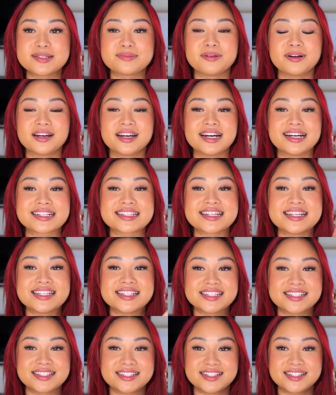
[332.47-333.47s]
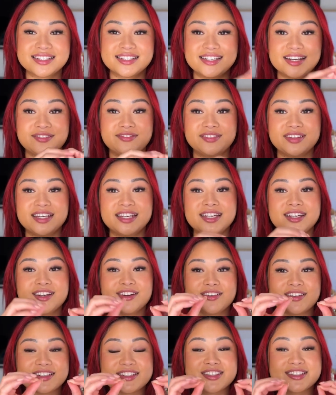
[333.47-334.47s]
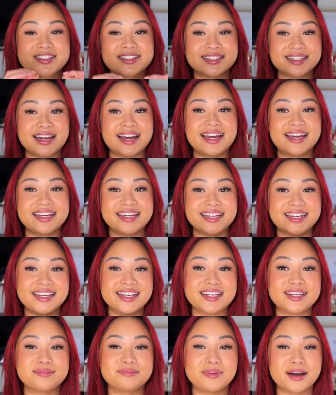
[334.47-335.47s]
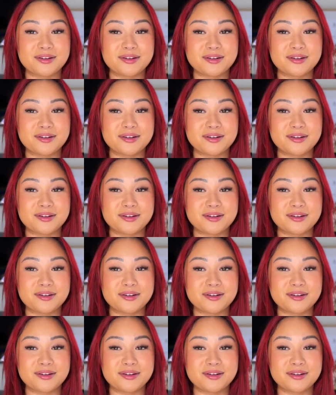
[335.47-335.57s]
product. It's definitely going to stay in my